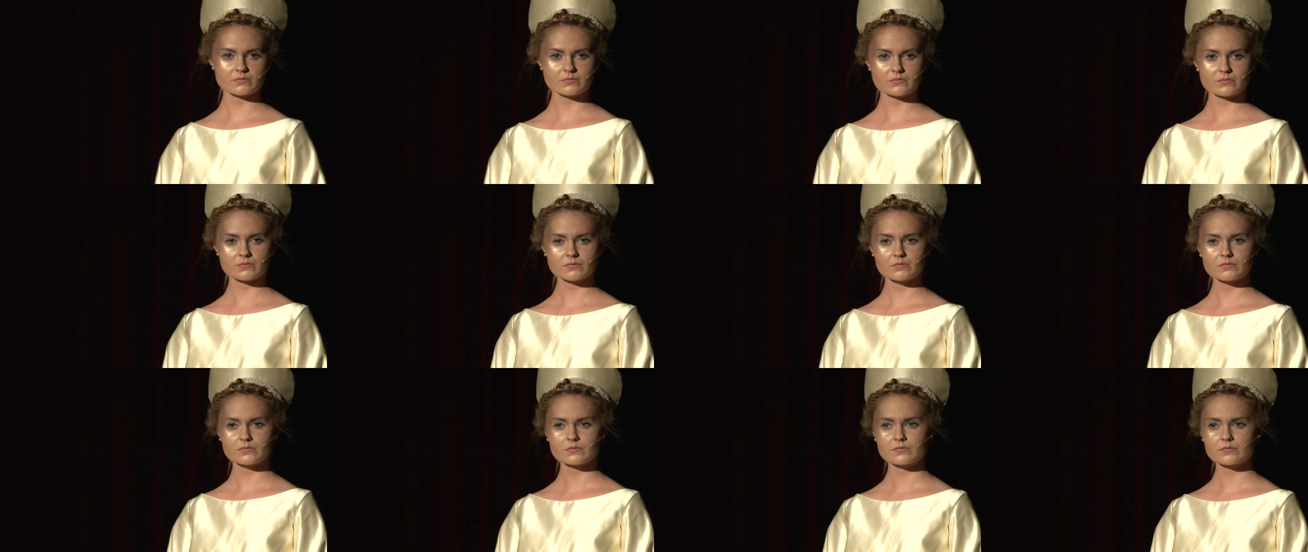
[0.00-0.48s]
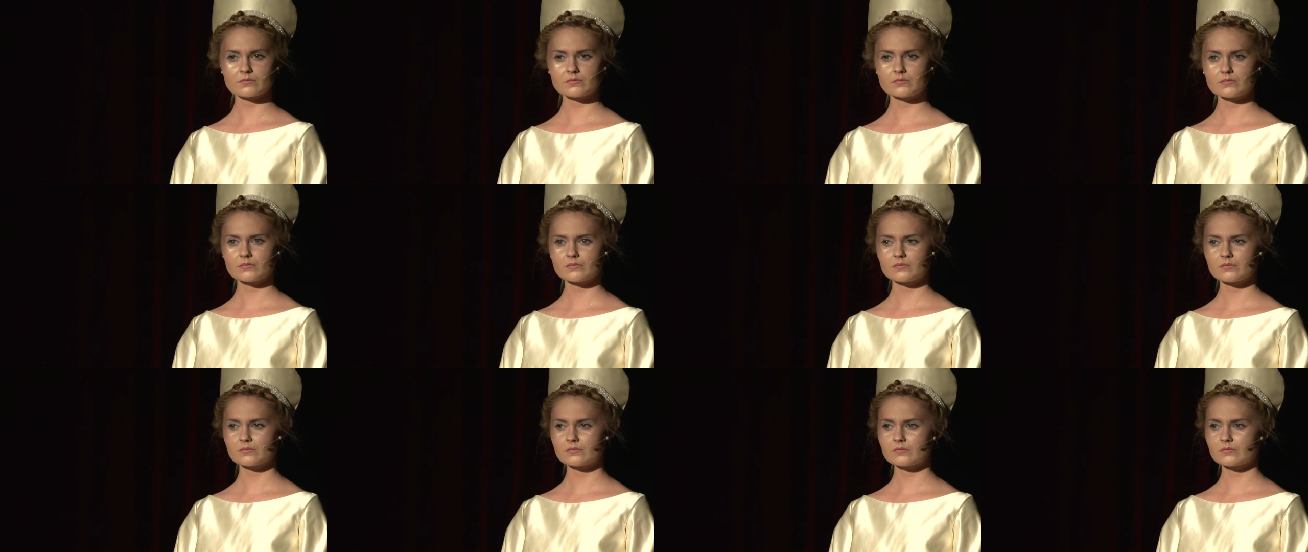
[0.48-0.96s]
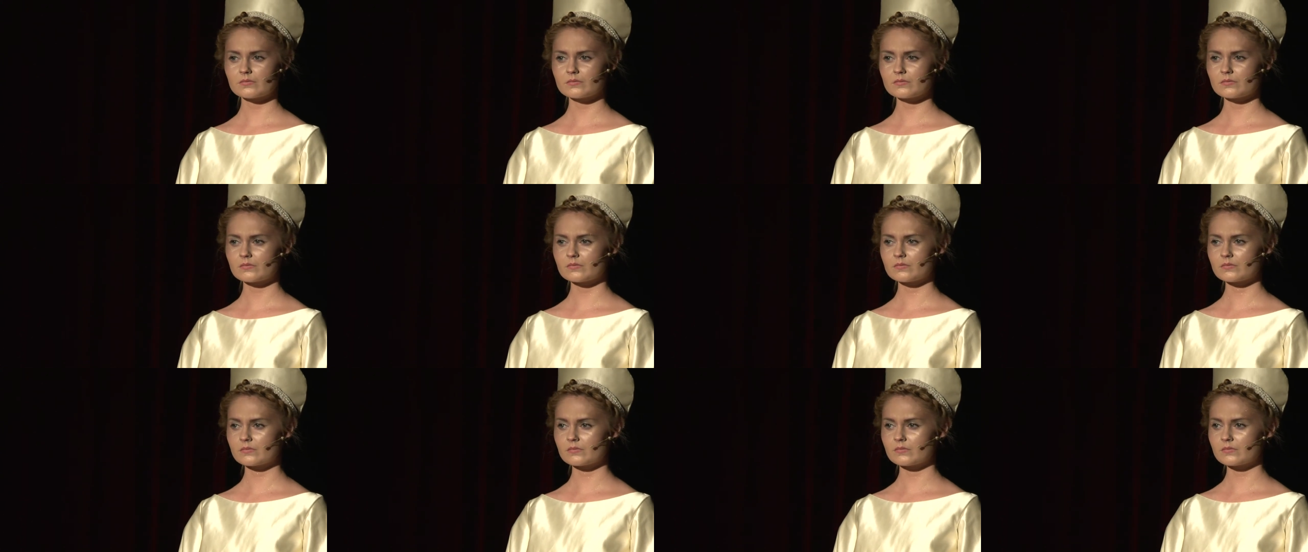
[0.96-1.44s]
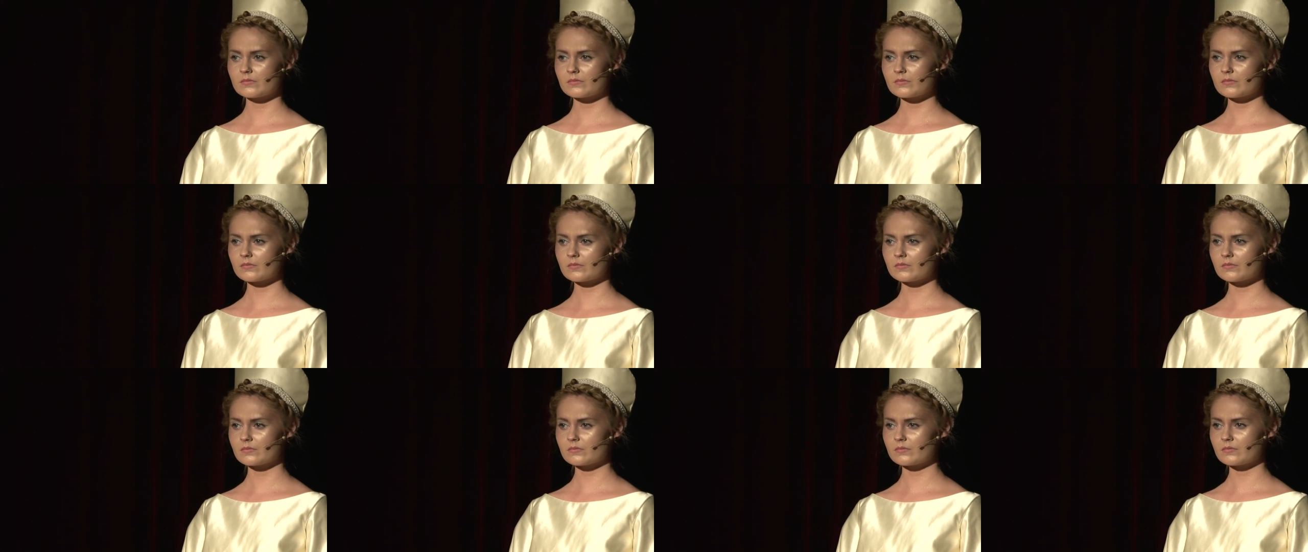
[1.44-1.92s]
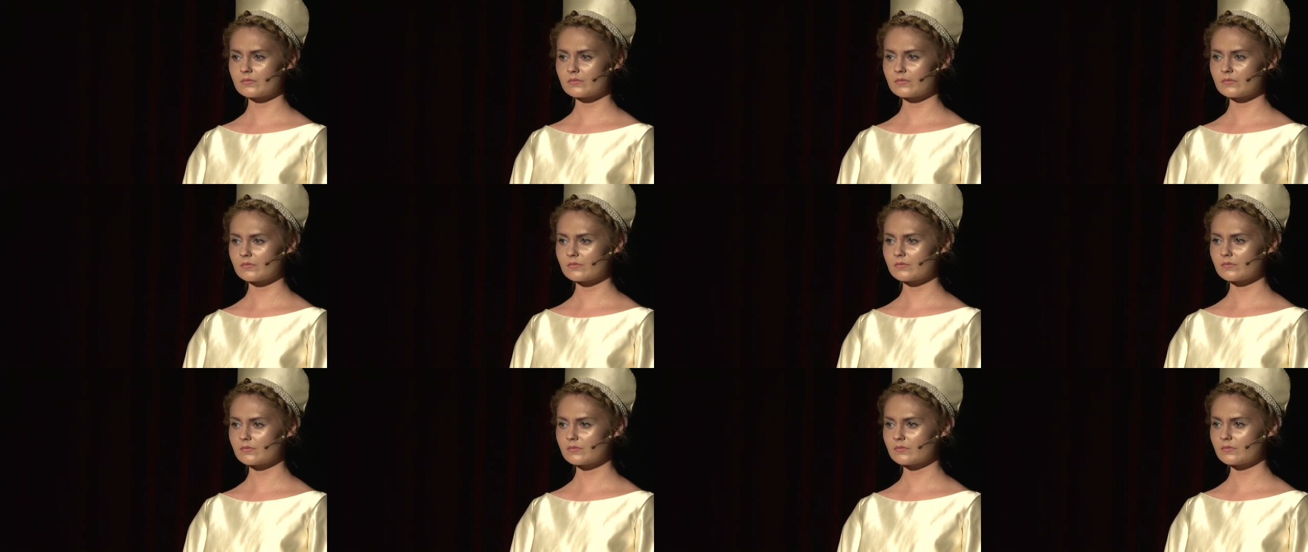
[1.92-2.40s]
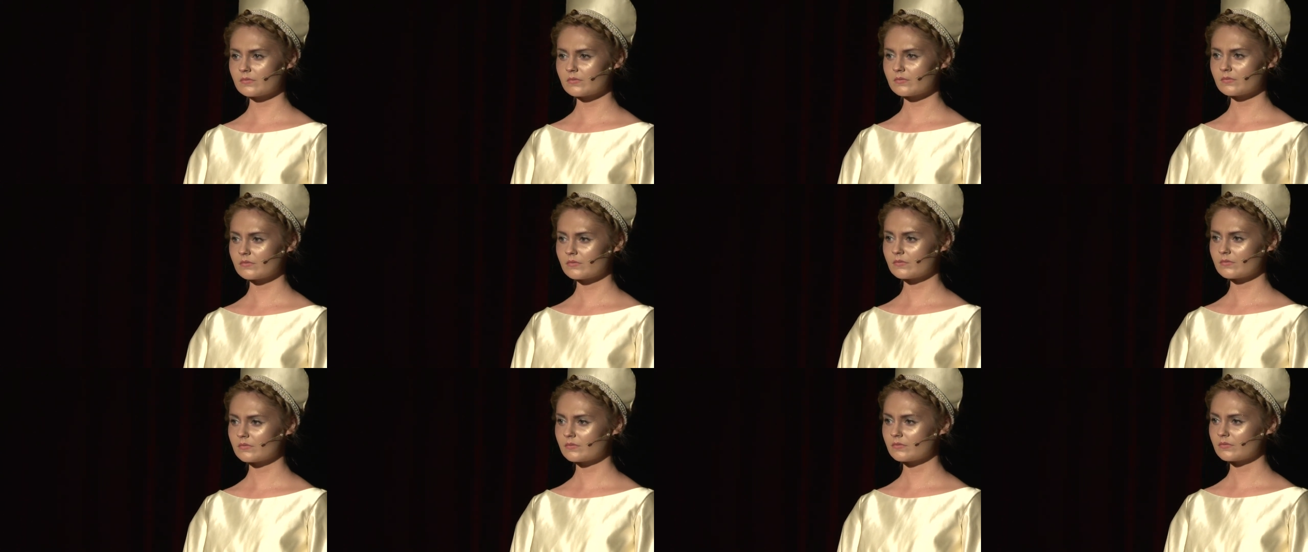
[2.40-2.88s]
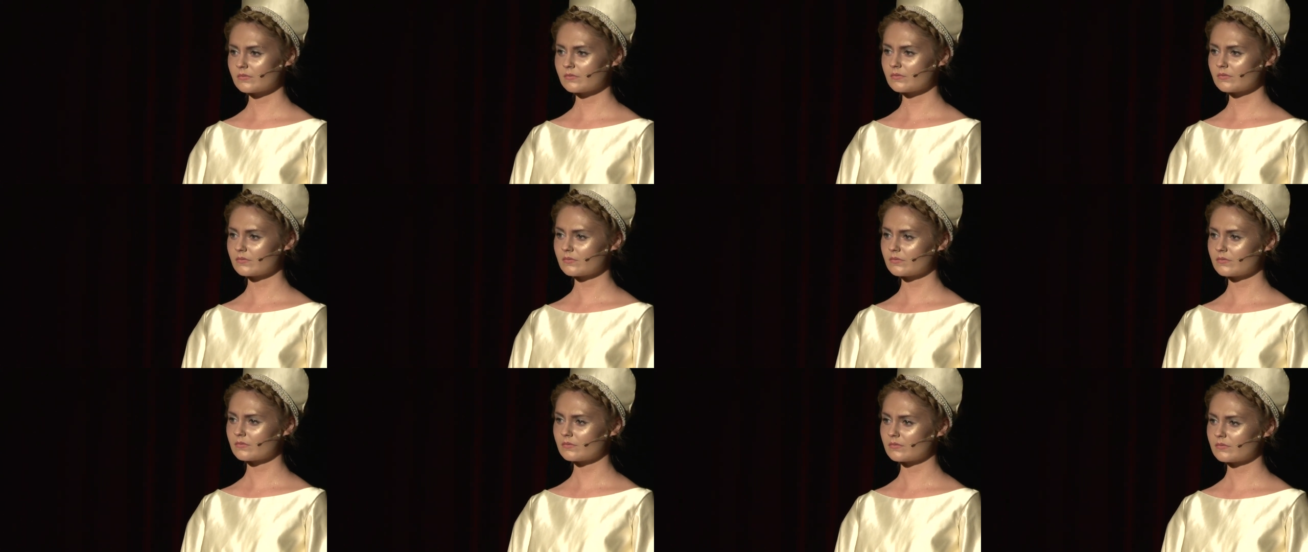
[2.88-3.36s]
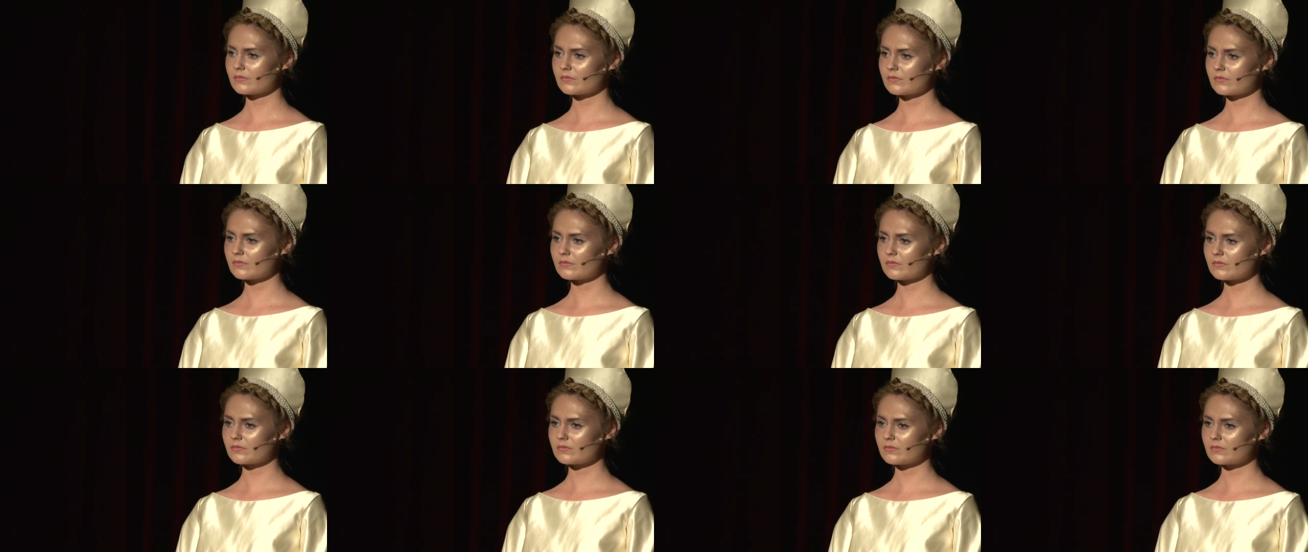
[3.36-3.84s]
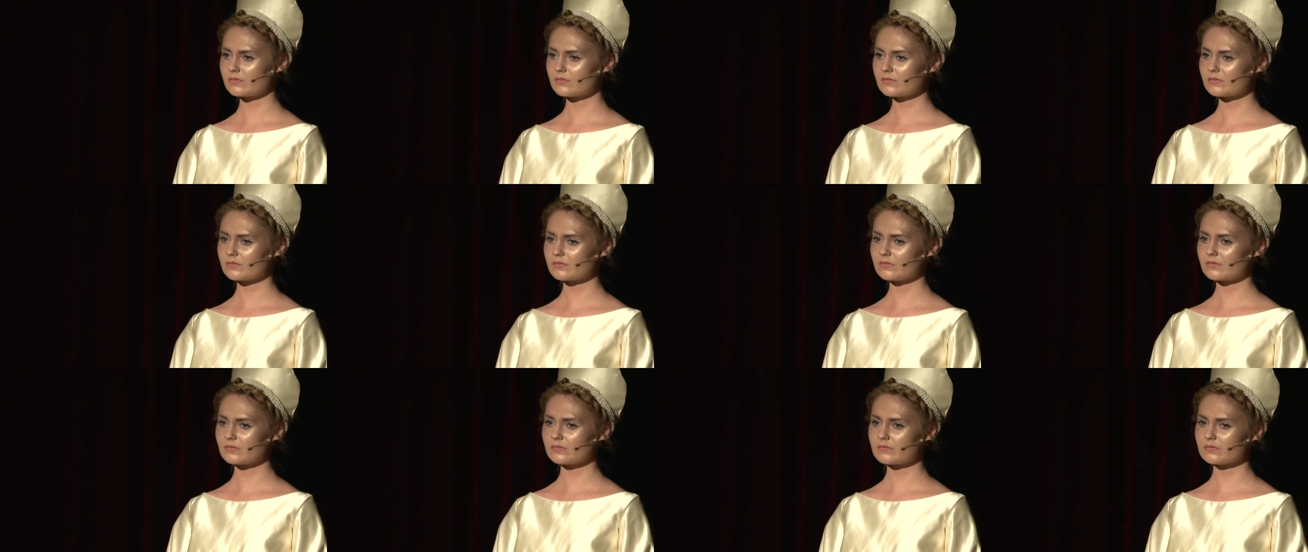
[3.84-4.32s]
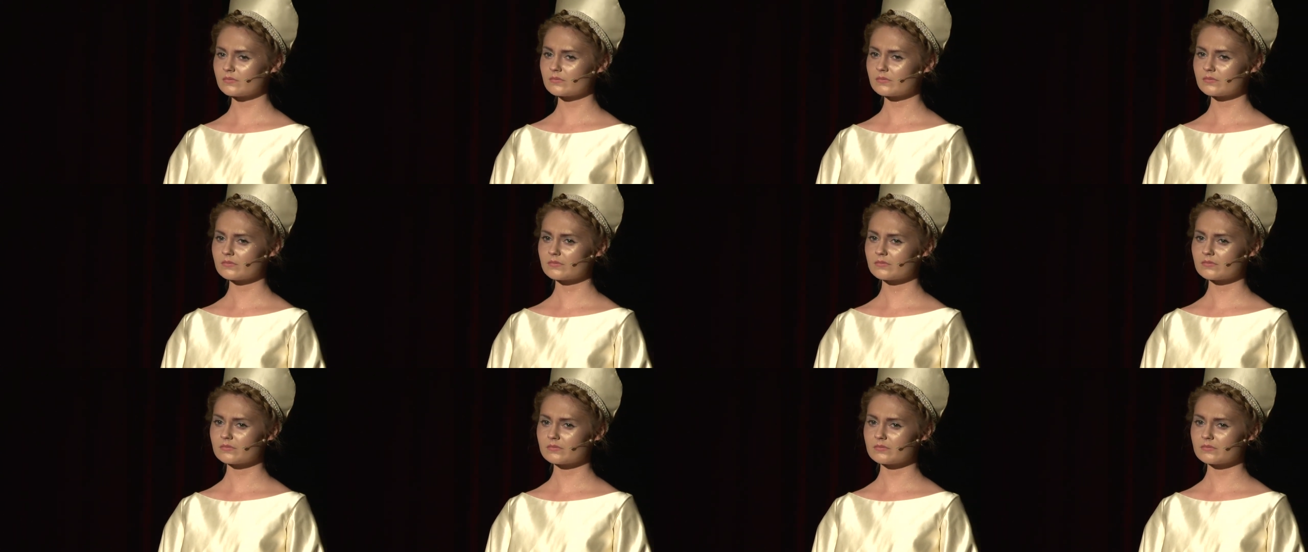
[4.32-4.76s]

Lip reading: (no one is talking)